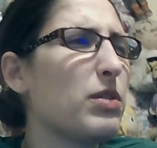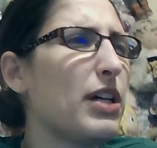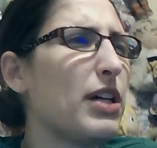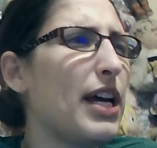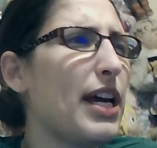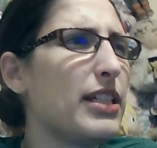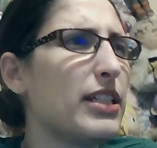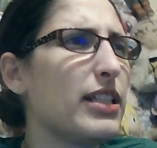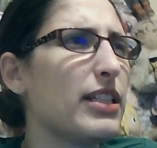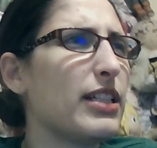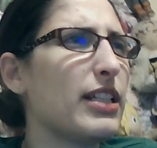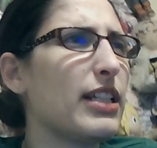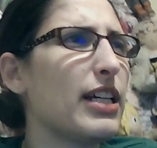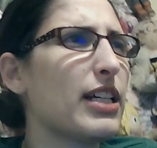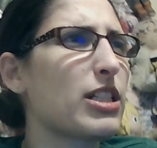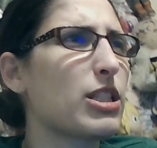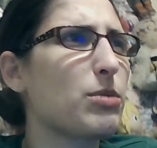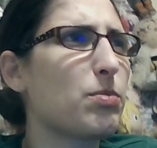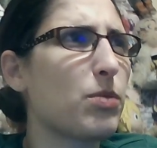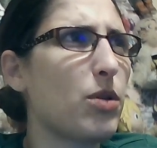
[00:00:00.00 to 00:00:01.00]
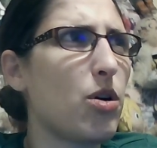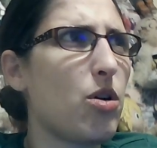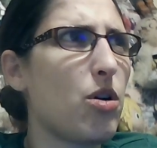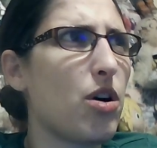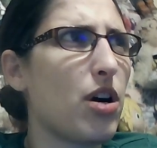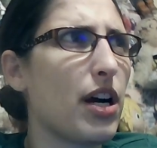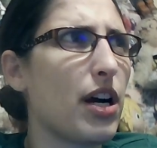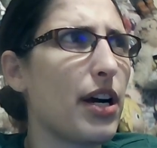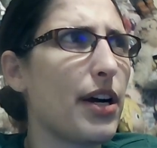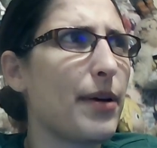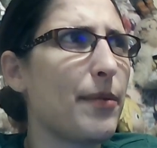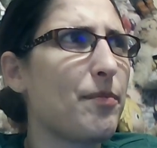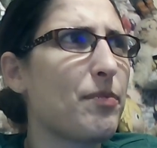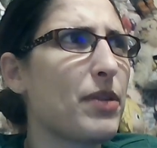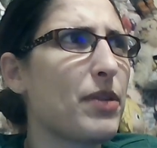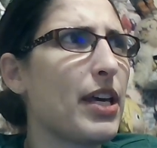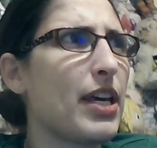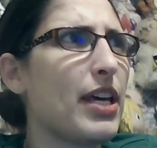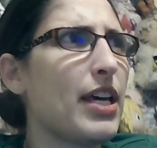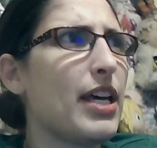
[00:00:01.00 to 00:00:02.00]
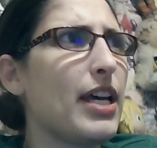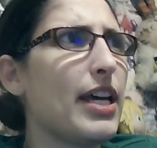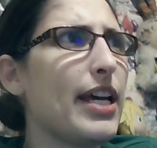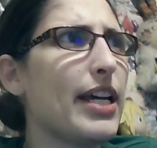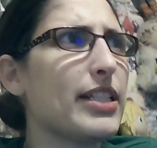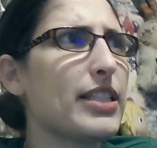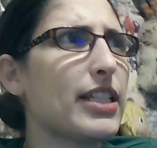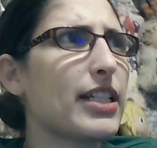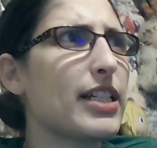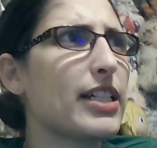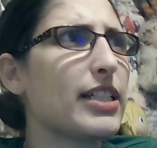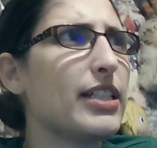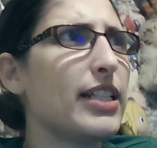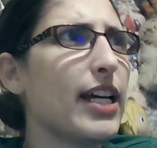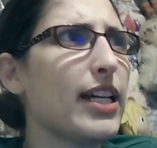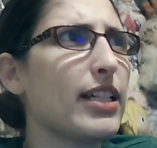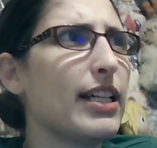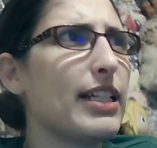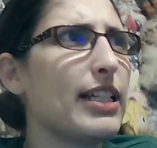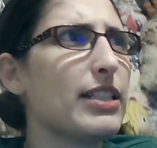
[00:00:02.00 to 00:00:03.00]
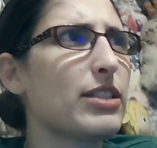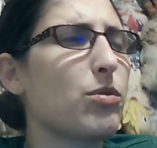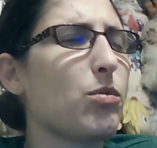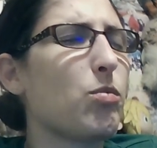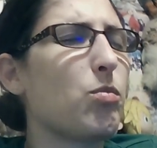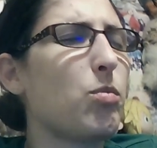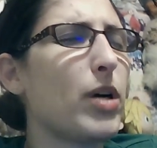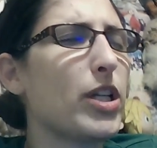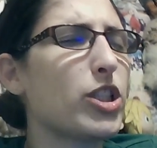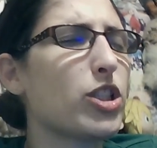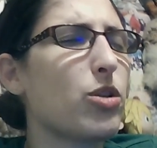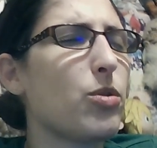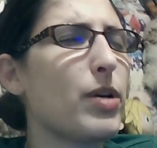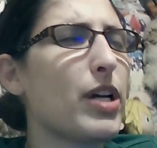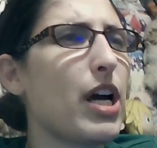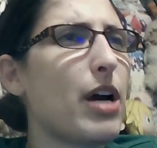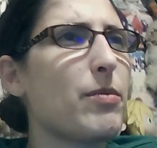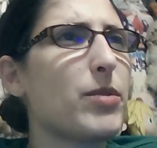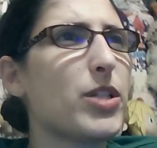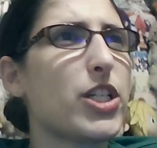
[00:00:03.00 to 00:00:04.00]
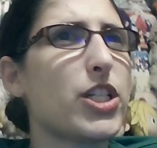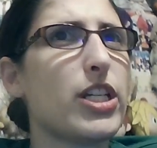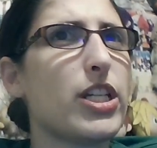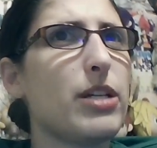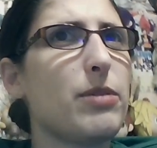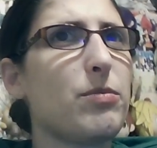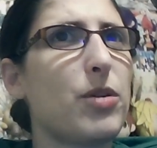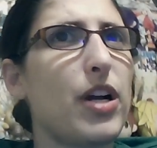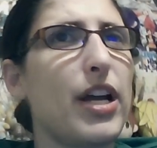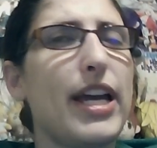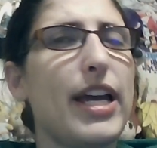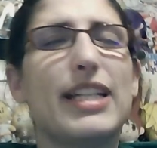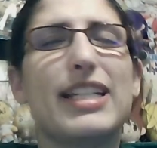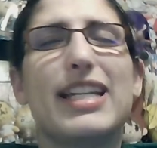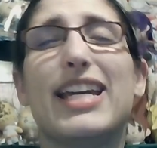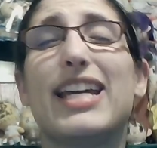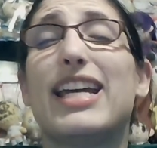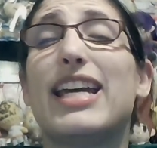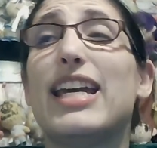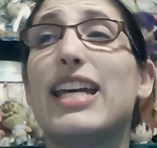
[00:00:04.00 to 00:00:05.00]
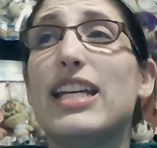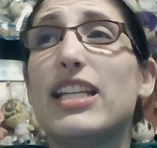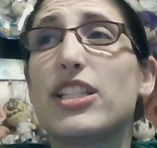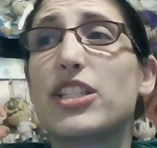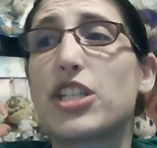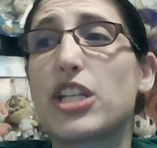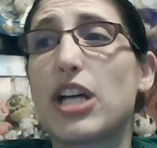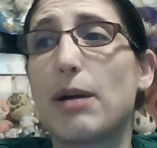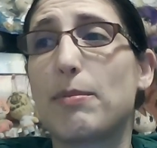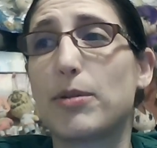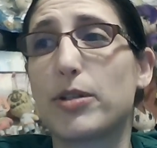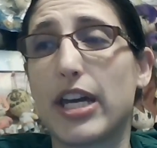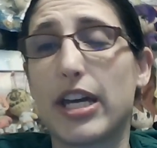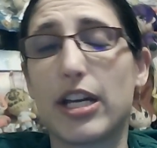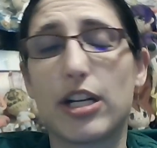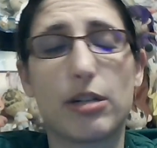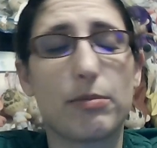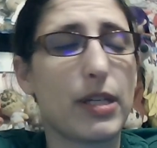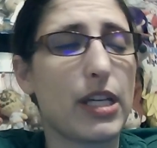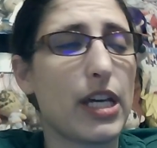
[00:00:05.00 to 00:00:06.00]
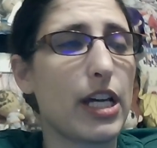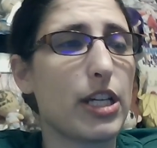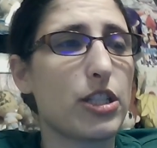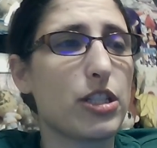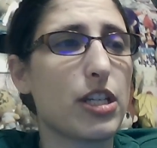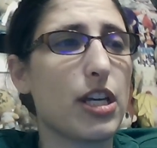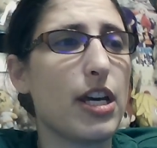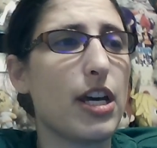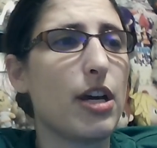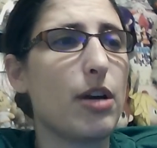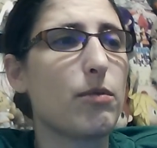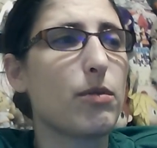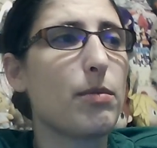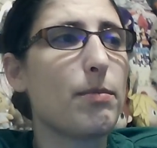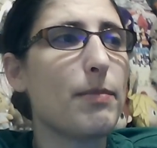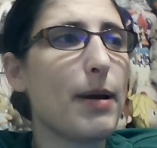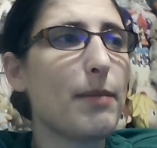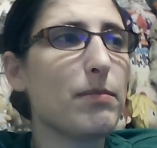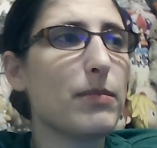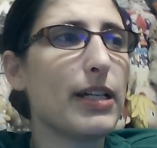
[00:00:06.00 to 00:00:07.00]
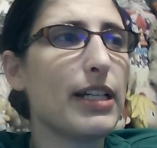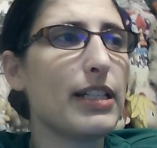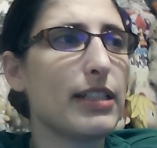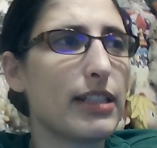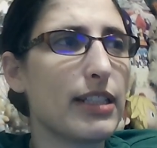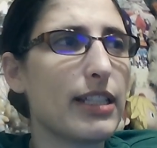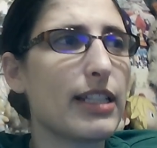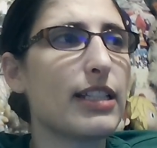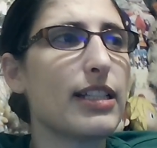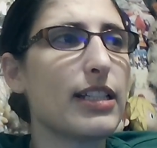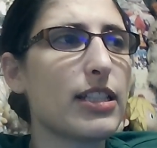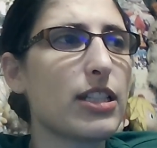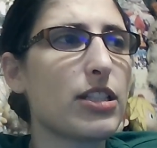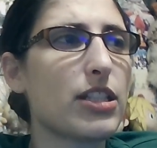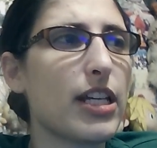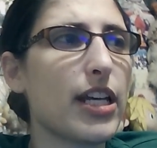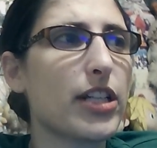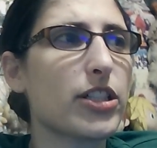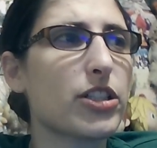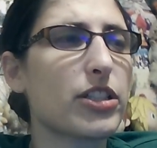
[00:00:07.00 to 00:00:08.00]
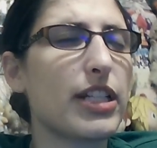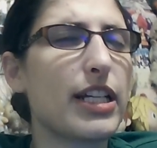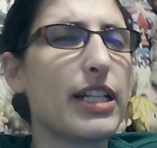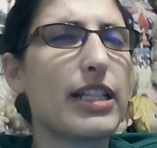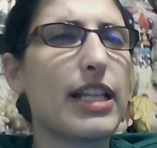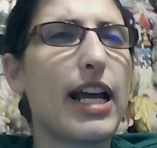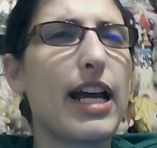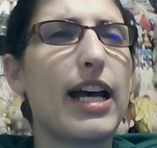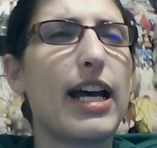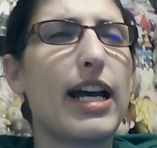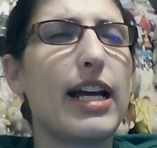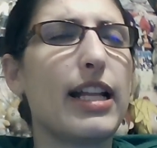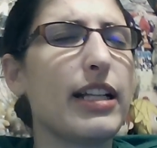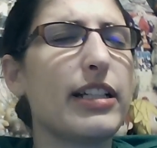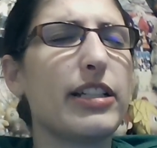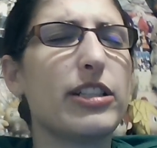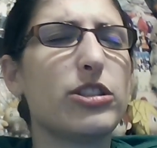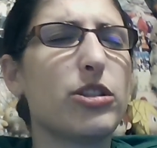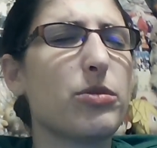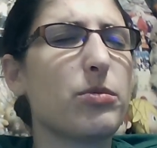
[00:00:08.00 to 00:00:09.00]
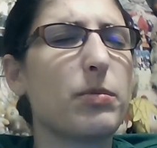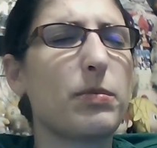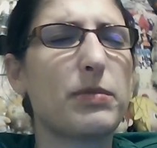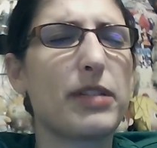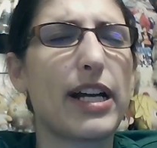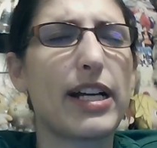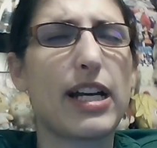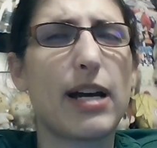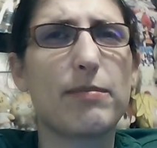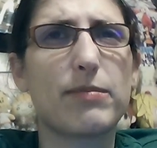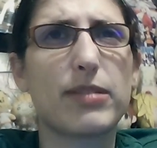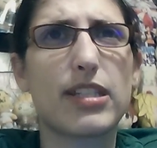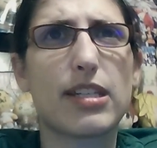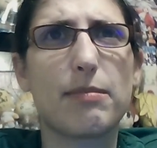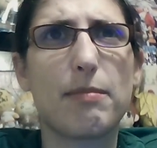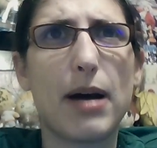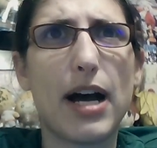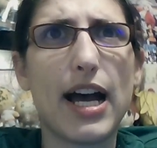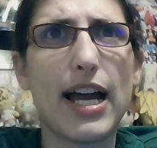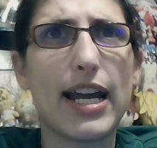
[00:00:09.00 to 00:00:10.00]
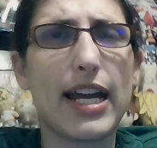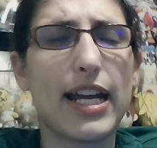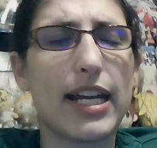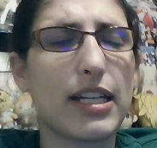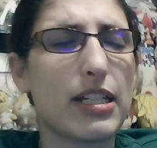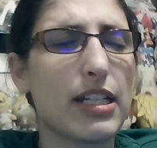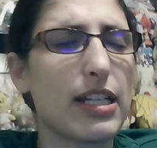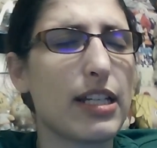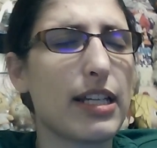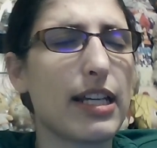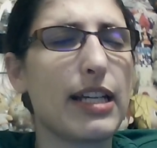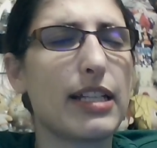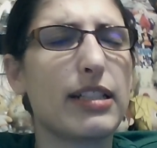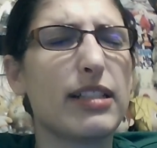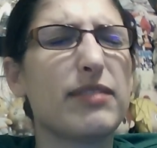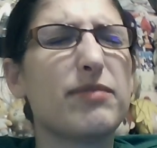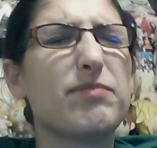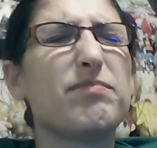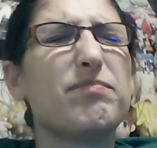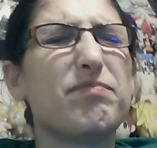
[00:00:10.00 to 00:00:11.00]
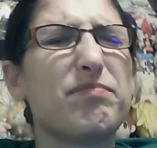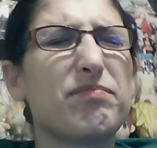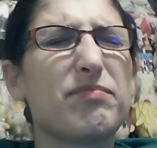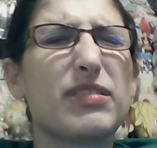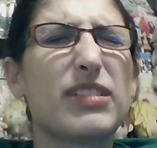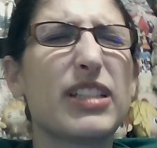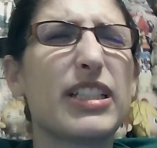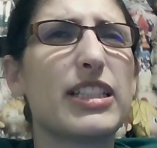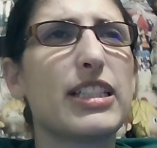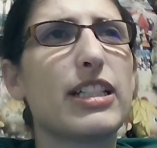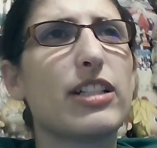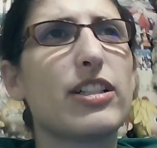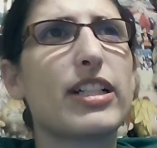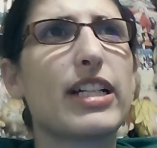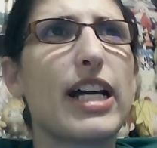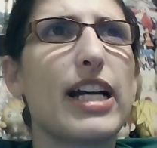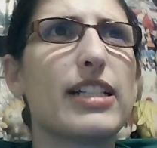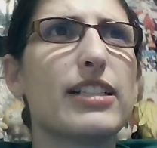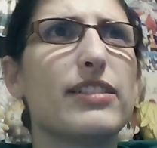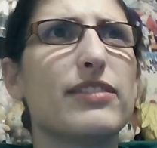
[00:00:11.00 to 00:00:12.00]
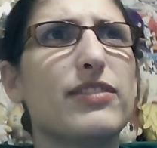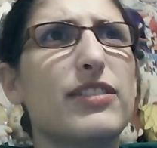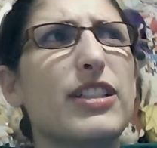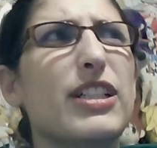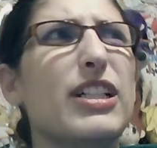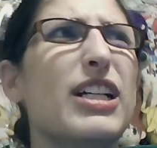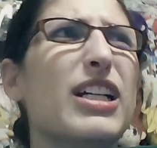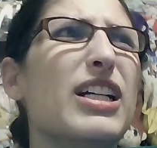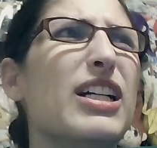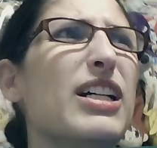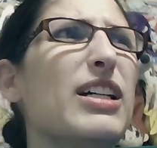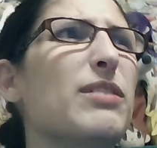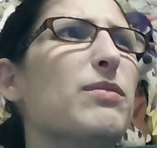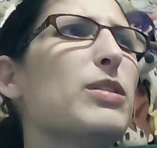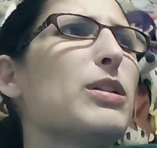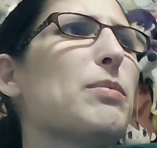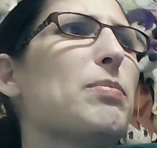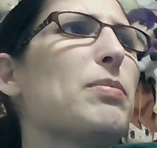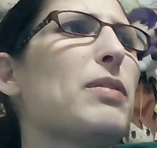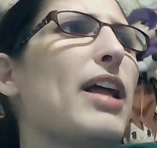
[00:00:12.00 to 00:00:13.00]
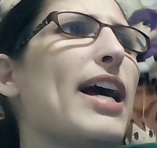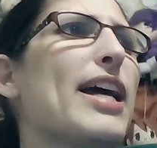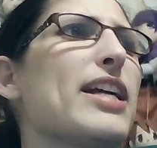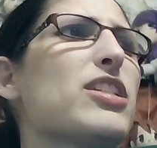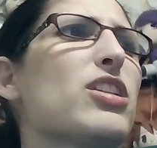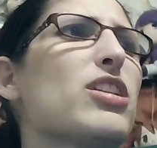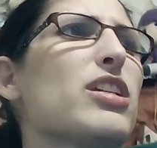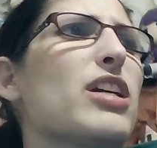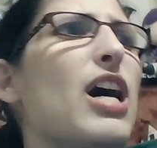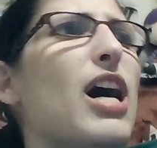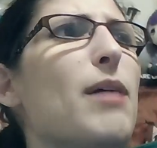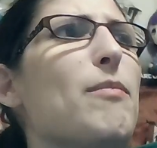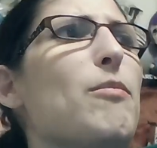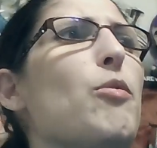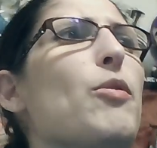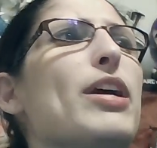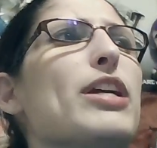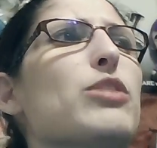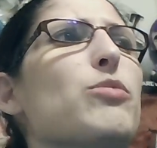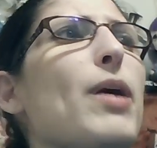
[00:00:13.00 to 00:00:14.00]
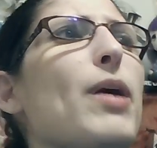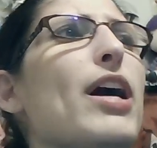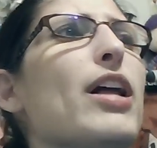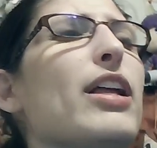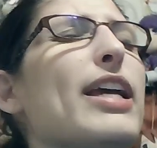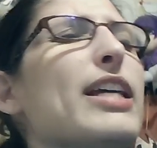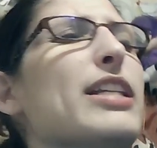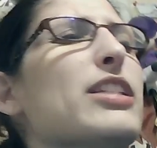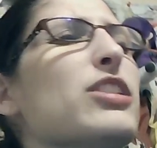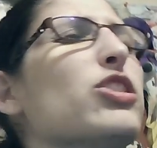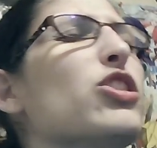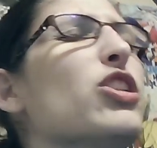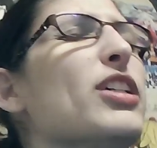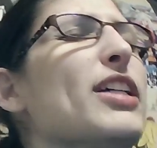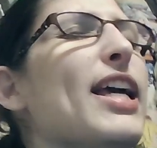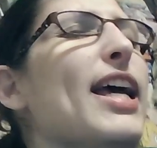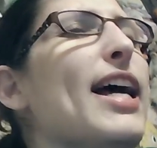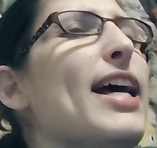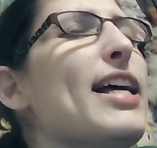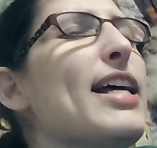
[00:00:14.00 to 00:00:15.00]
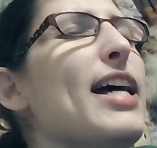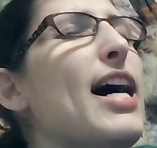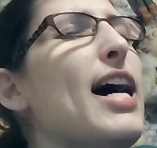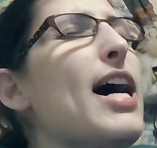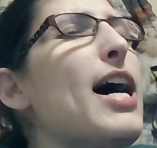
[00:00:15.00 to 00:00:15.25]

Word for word: and explore is what's going on with Shinra and his doppelganger, because remember, and this is the other thing that, you know, that comes to mind, and this theory kind of would apply to Hamawe as well, is look at